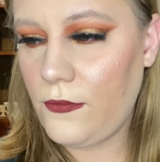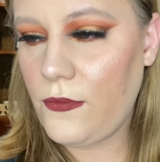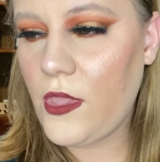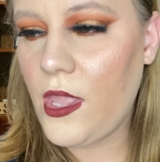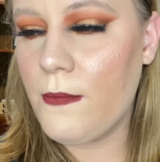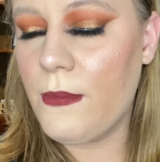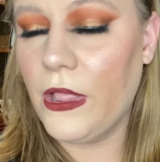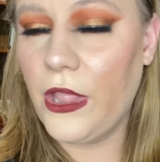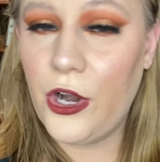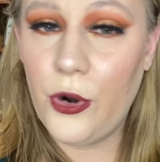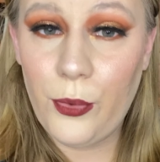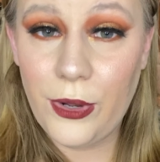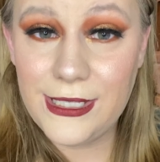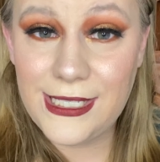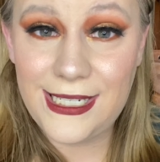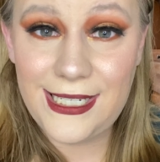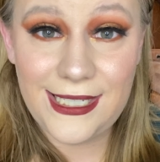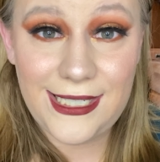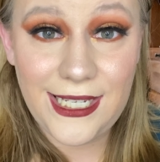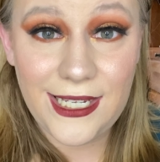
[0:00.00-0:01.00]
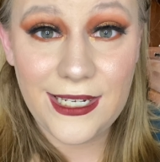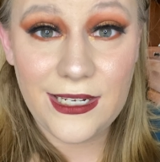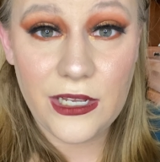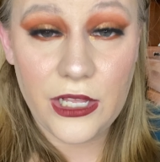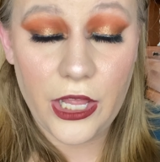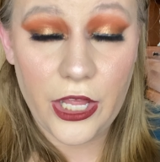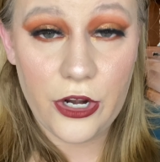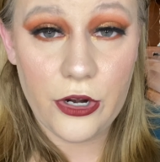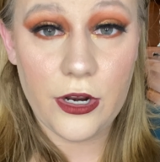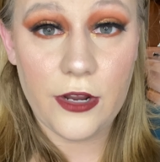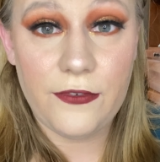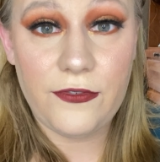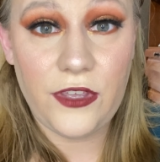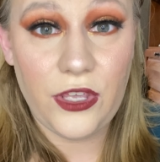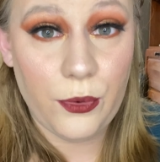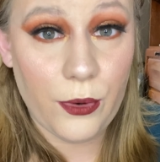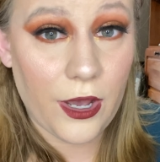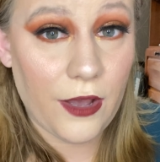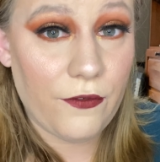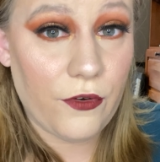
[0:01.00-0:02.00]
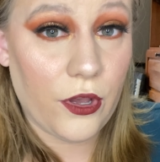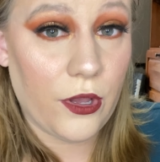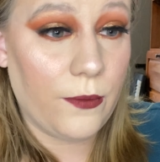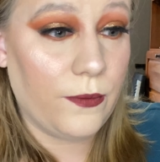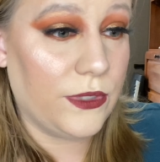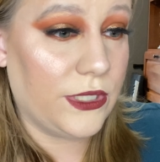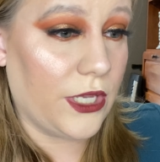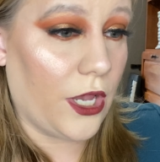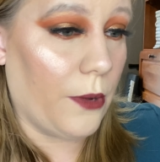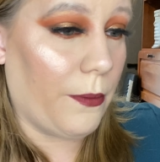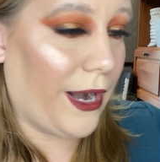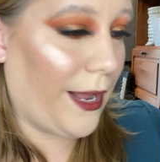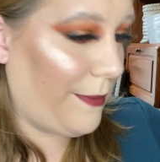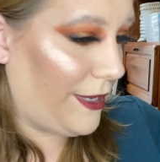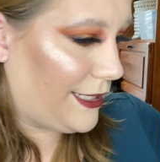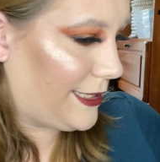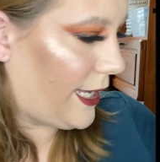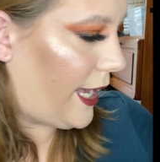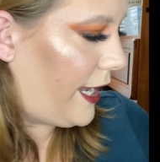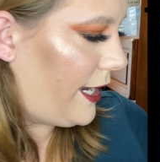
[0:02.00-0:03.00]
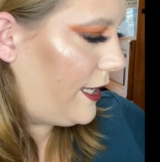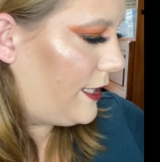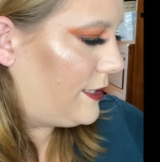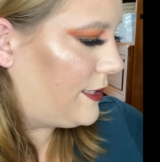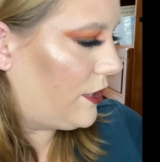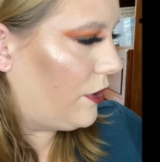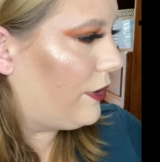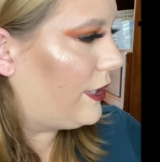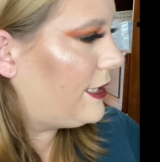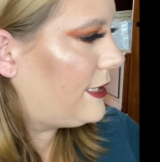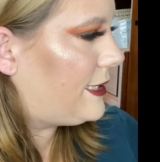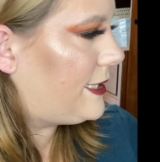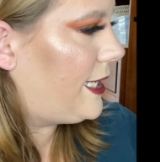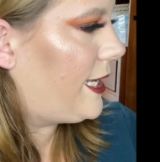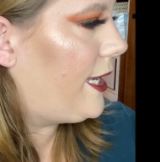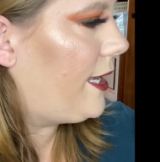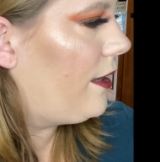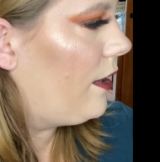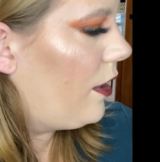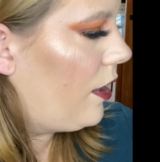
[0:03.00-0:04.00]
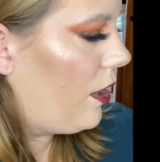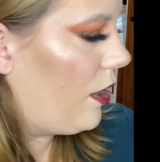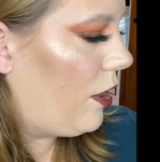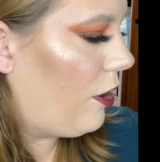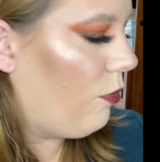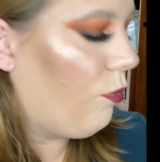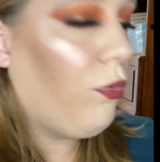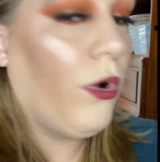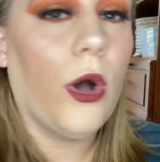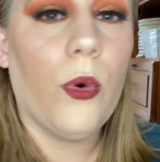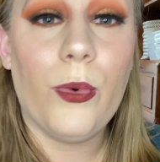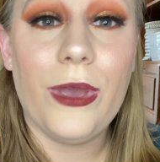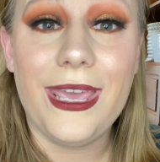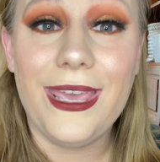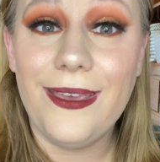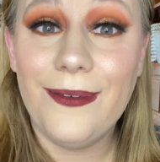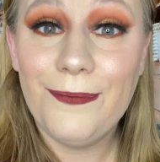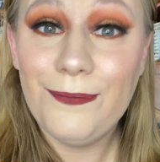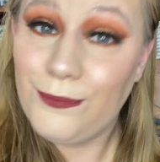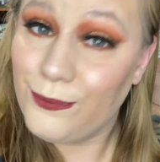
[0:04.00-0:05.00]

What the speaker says: My little ones, I did declutter a few of them, but I'm excited. So let's see what we